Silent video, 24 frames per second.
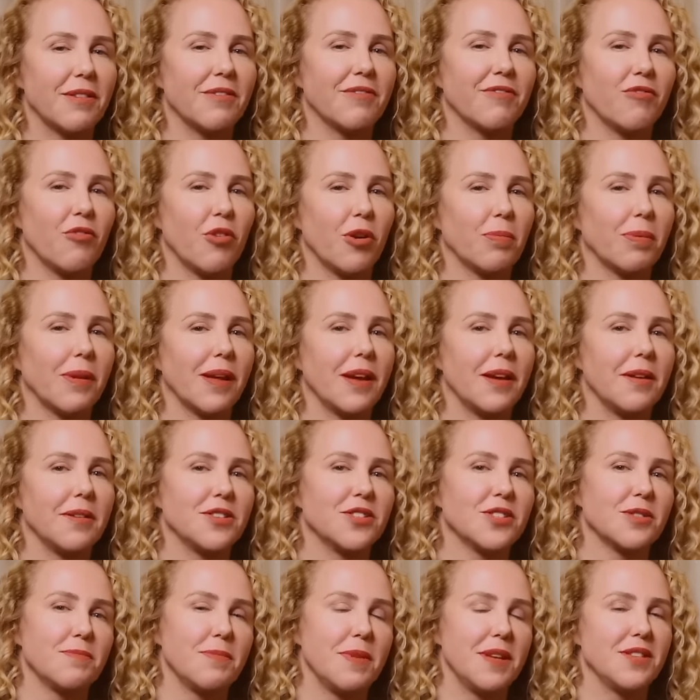on foreplay, it
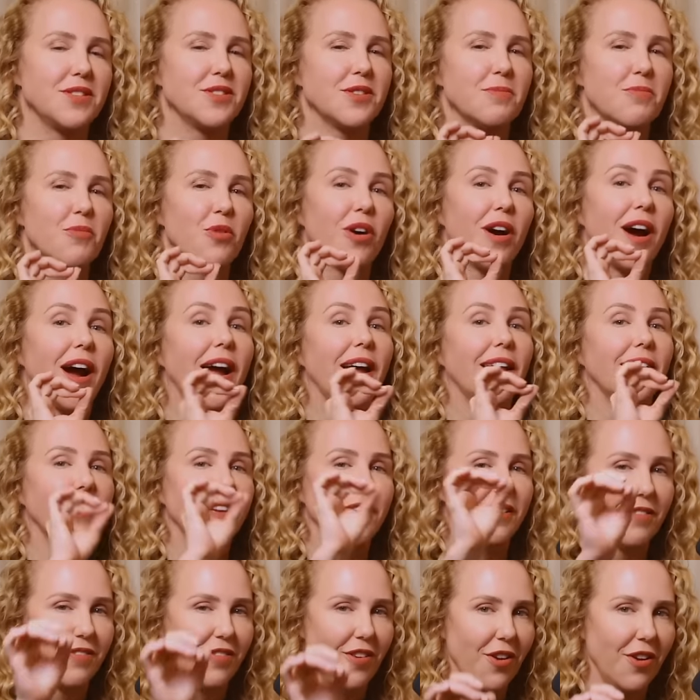just means you're more
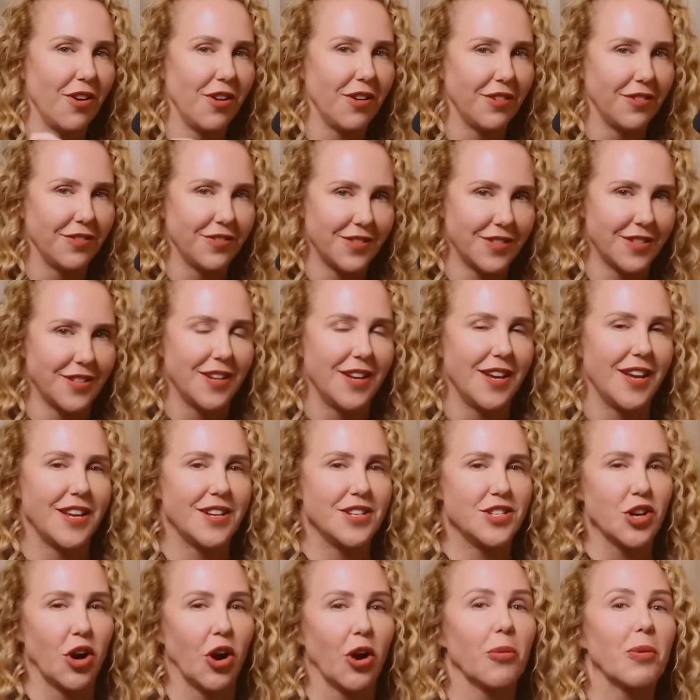highly evolved, yes.
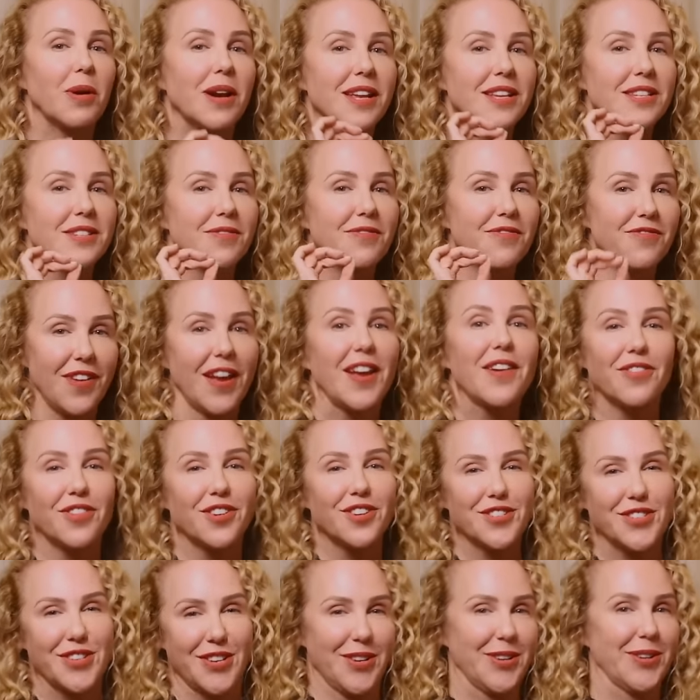and Darwinism
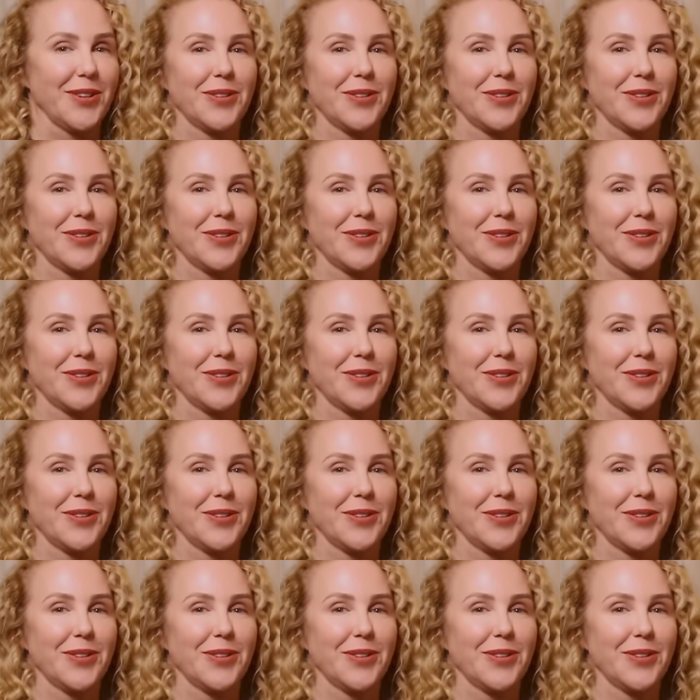favors you.